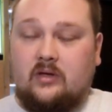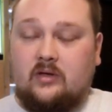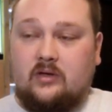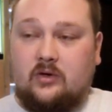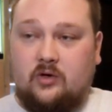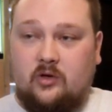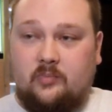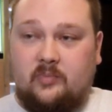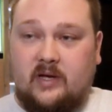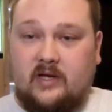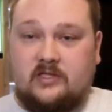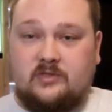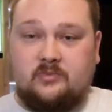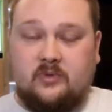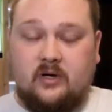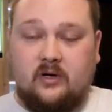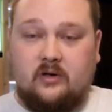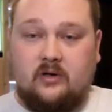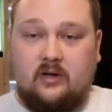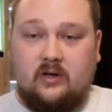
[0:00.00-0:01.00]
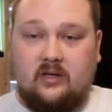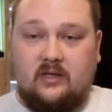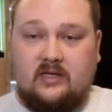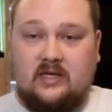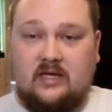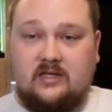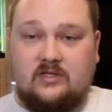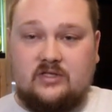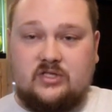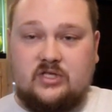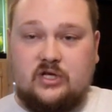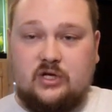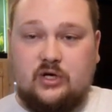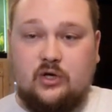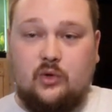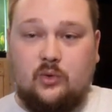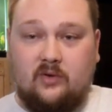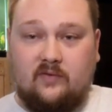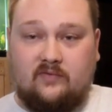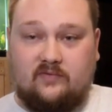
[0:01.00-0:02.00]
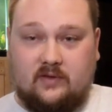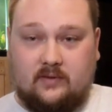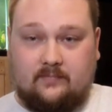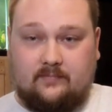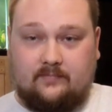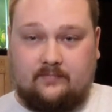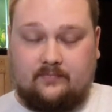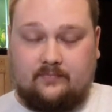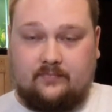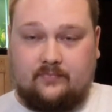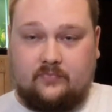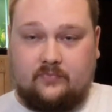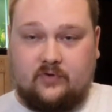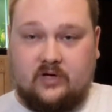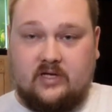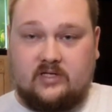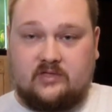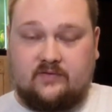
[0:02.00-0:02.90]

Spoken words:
Go to PetSmart, get 2 of them, right?